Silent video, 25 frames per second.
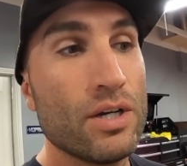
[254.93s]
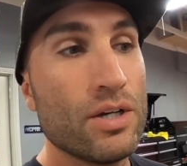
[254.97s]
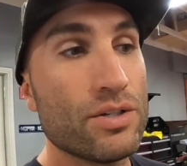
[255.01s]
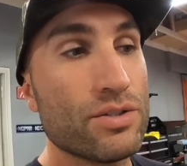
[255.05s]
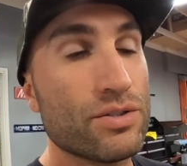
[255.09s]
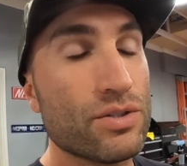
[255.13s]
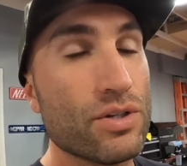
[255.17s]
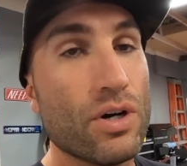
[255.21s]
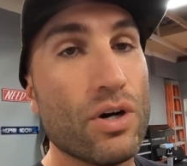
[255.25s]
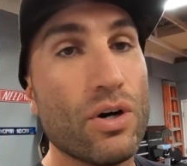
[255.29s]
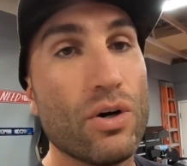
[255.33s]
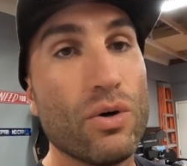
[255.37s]

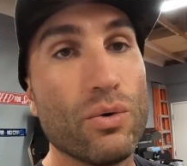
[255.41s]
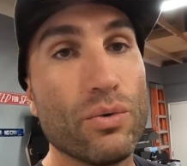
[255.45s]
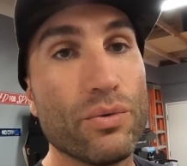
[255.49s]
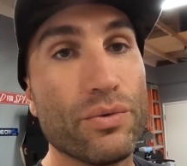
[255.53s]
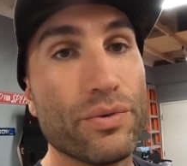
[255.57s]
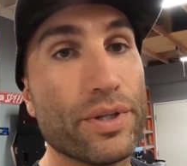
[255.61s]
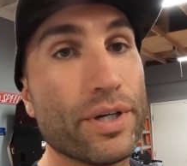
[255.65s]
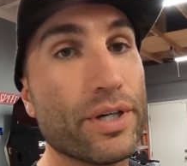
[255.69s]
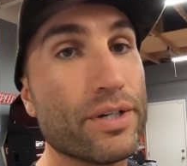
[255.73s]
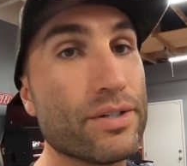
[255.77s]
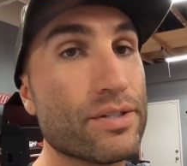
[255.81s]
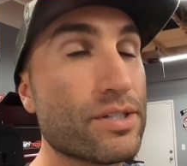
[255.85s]
So
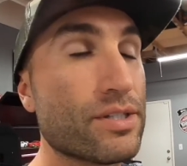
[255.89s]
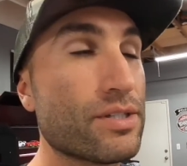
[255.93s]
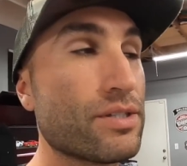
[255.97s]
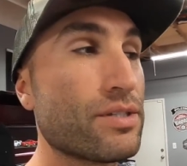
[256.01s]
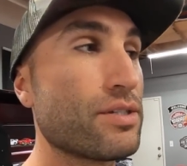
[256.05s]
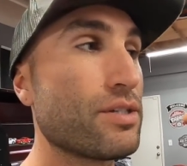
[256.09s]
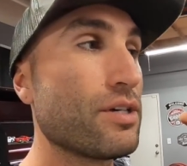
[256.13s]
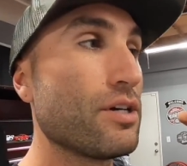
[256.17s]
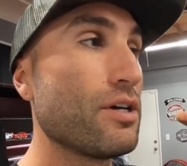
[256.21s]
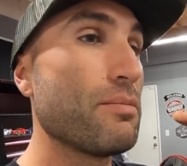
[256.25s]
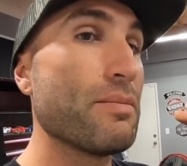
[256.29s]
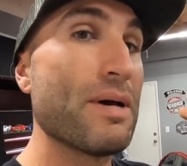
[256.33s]
there's
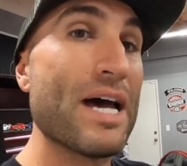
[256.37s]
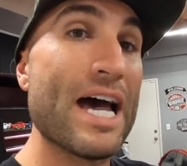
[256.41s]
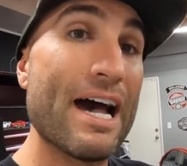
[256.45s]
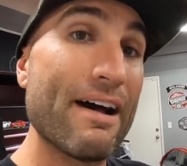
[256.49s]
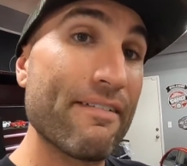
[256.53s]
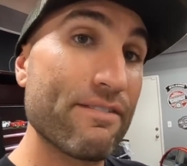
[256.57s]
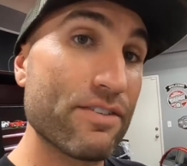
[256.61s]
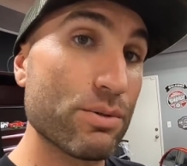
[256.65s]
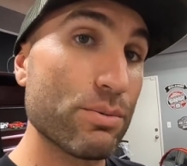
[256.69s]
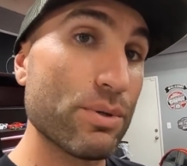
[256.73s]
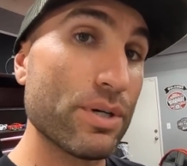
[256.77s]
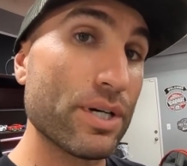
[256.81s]
some
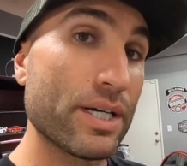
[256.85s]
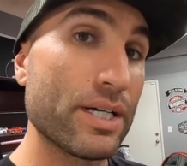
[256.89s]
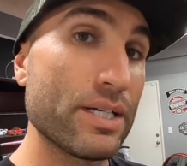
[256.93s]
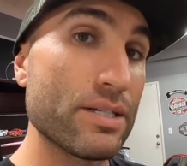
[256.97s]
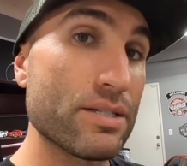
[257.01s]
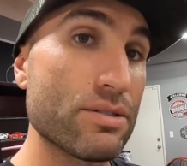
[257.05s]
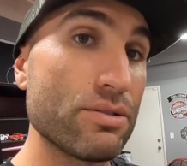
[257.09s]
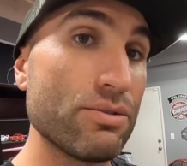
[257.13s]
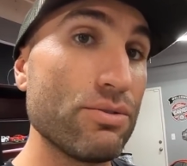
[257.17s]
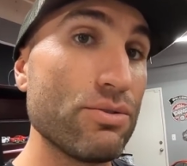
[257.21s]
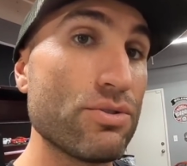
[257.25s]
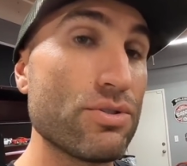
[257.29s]
aftermarket
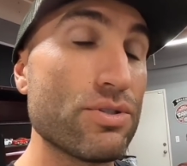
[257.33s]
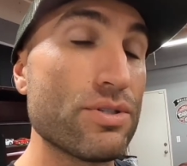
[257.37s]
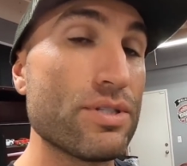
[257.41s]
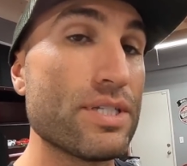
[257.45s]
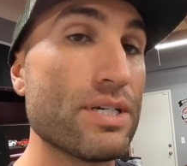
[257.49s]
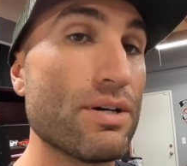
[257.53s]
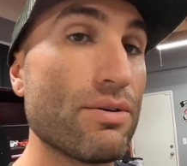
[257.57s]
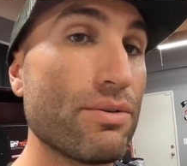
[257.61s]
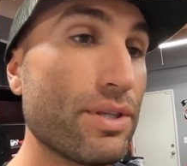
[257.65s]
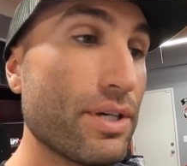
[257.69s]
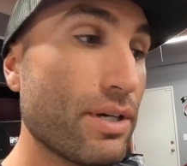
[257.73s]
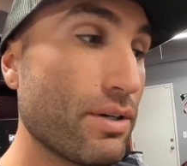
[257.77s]
solutions
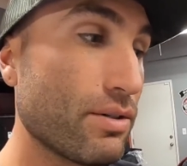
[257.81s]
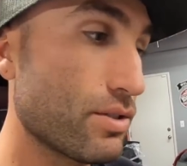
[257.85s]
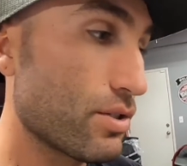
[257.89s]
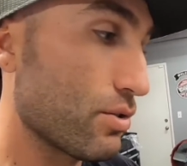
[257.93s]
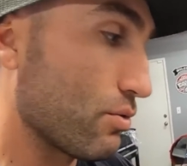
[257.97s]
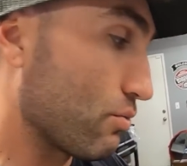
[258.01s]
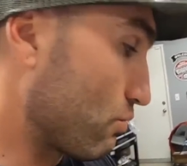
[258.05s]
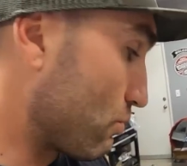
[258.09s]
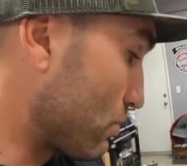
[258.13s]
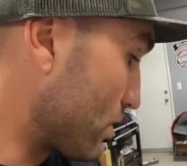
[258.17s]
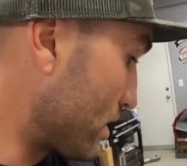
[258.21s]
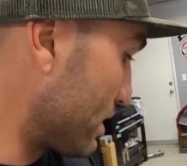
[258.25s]
out there
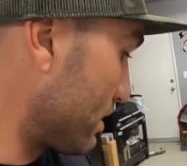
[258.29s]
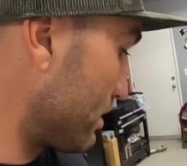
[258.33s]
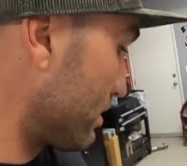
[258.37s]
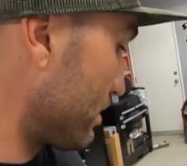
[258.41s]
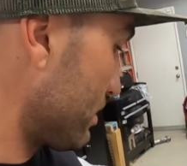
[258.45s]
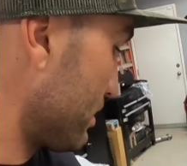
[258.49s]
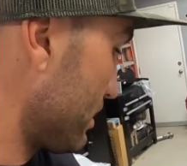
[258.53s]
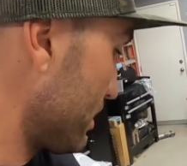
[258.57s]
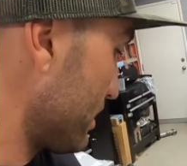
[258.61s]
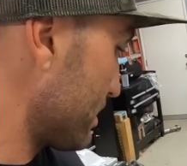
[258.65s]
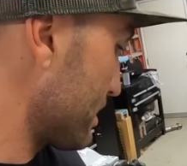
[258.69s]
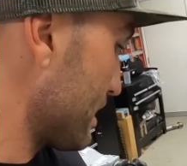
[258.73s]
to
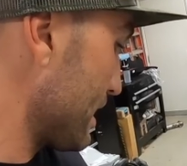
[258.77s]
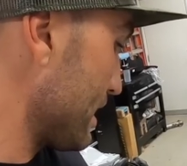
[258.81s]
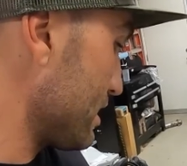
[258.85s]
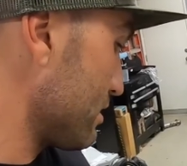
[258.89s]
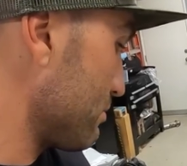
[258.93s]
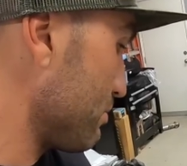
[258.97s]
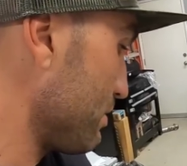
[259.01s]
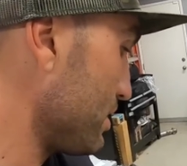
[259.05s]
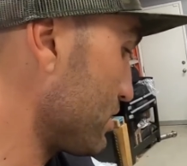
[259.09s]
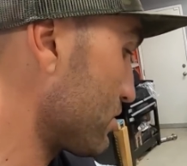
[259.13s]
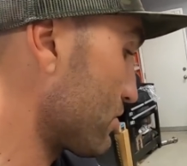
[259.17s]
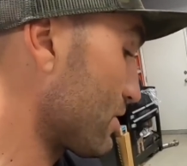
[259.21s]
run this
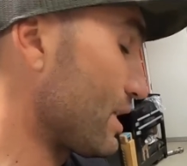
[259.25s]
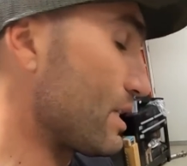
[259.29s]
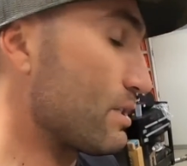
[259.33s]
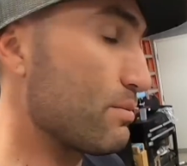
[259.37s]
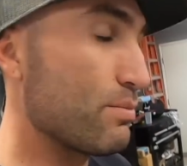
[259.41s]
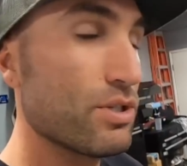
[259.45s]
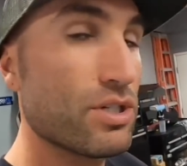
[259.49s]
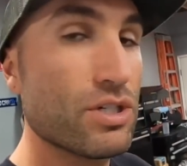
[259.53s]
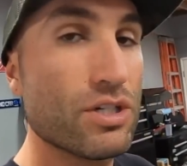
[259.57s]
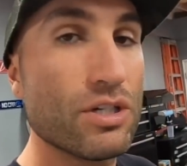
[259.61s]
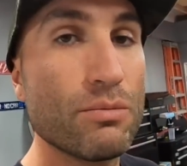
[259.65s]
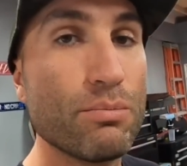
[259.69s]
8-speed
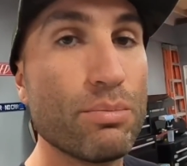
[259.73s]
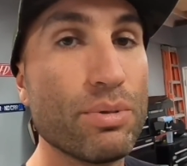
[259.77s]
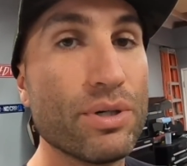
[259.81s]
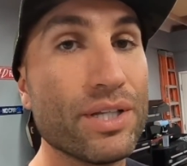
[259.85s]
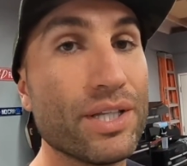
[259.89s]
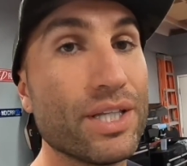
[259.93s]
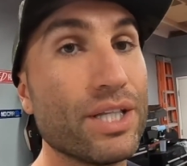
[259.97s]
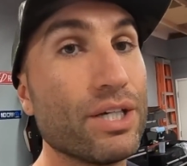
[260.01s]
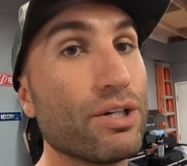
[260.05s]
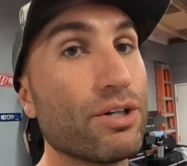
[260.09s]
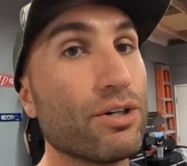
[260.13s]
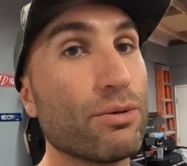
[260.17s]
transmission,
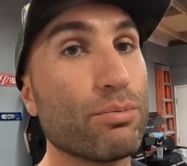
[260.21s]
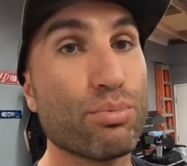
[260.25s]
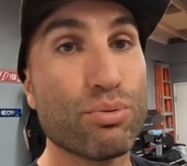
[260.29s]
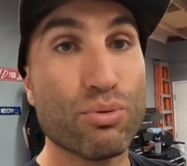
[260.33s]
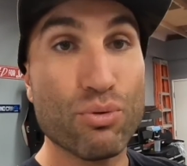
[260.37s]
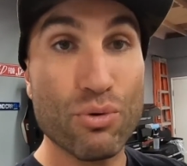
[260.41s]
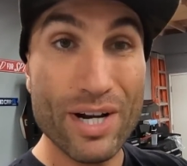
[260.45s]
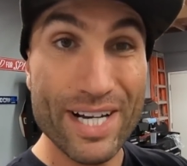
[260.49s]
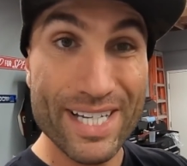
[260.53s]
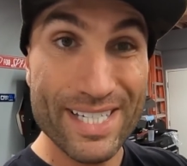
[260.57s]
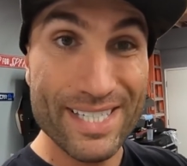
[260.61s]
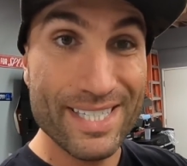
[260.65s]
but they're
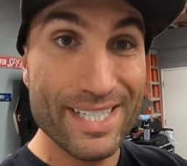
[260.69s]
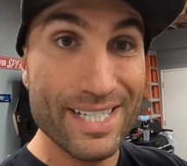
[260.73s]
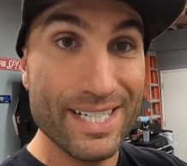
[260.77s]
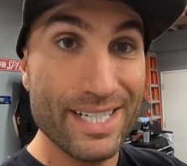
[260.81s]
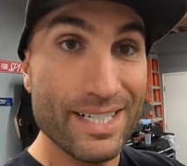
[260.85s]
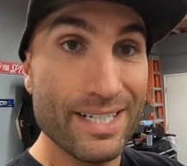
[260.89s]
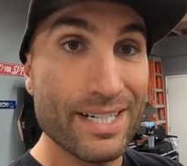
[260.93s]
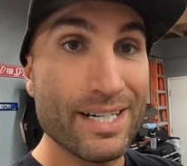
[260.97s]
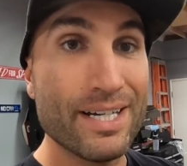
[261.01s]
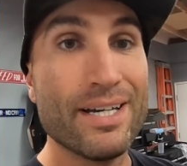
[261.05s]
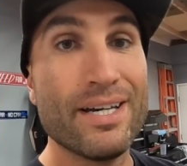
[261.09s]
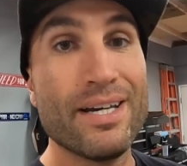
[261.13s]

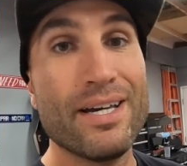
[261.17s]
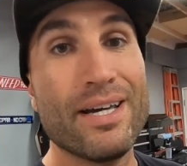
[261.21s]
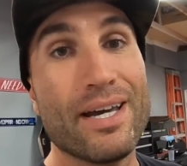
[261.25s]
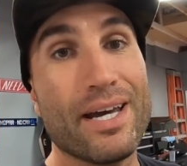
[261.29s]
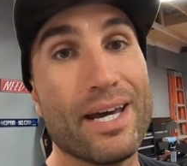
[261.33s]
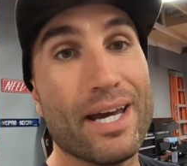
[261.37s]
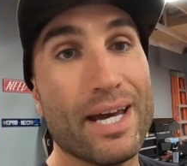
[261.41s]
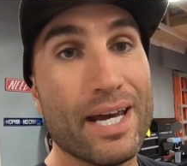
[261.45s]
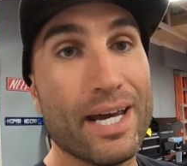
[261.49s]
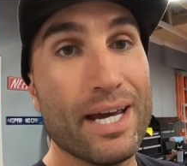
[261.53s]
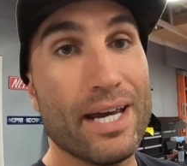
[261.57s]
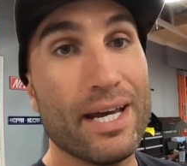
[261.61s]
pricey
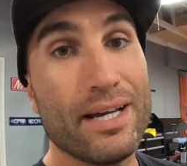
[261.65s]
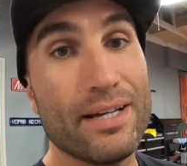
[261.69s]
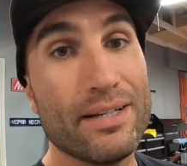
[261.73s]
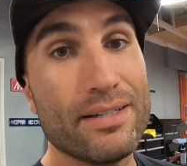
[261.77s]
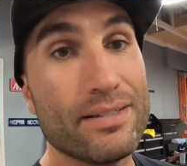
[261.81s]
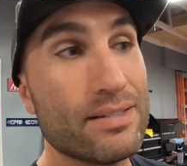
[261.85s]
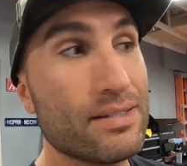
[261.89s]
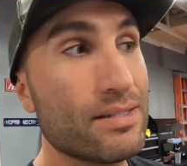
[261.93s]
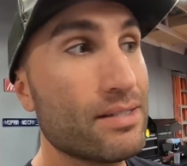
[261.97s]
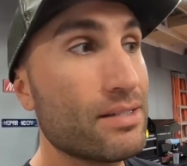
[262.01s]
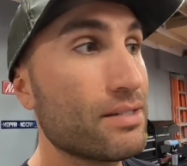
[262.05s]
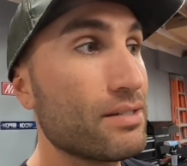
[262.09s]
and
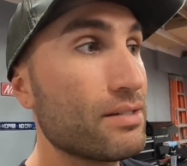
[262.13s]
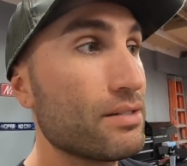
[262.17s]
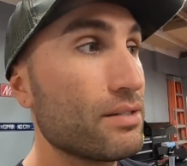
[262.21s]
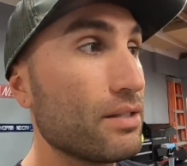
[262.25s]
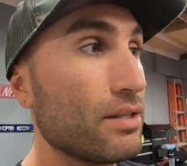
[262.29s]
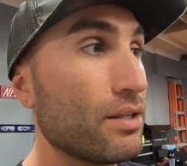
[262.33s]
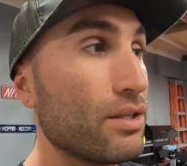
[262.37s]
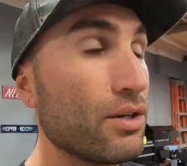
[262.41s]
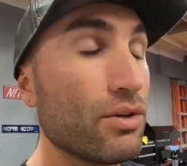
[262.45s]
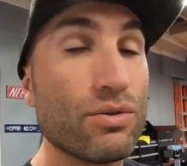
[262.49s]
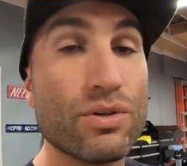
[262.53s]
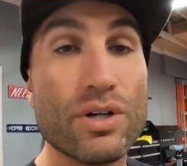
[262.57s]

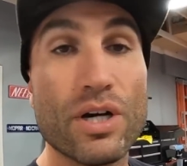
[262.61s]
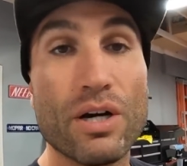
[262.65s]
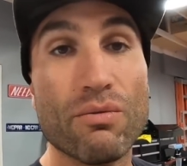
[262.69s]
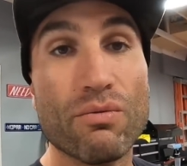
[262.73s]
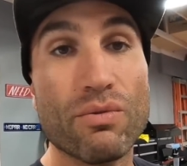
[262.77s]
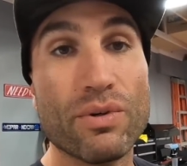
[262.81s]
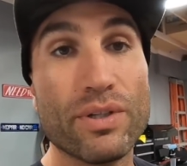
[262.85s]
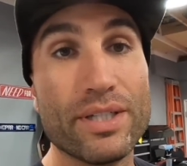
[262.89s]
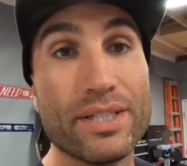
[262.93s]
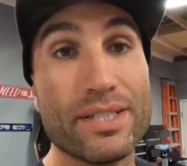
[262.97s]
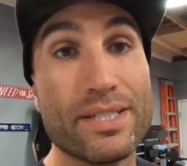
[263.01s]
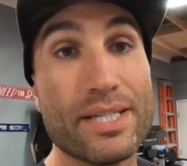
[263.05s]
they're not
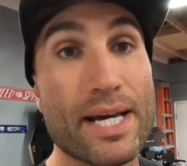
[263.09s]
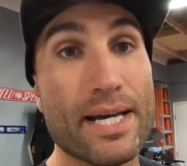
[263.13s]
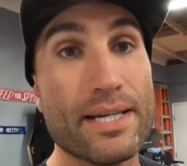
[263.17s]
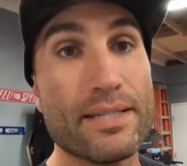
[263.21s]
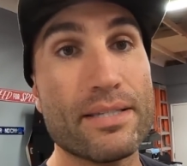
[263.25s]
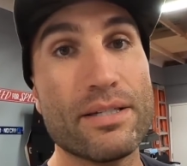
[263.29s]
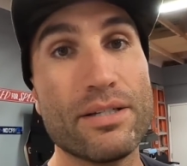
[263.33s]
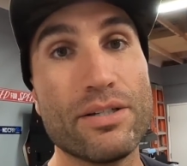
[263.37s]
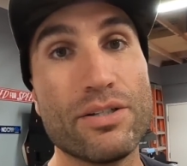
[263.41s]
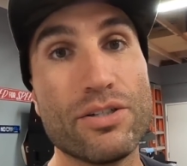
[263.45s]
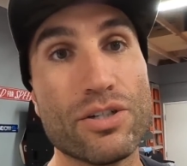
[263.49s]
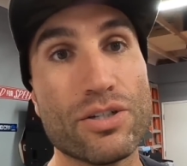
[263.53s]
really
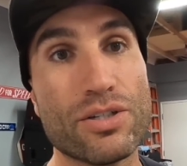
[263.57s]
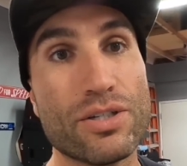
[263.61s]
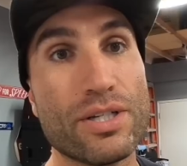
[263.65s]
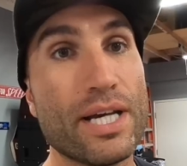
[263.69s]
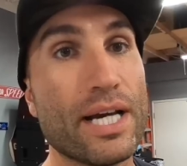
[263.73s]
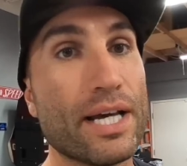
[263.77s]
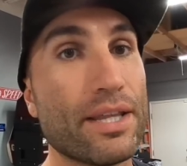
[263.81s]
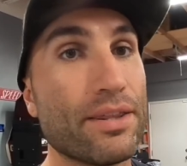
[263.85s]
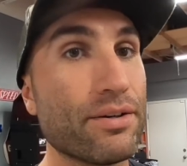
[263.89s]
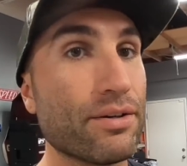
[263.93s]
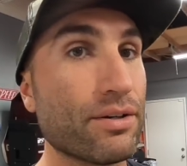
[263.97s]
tested just yet.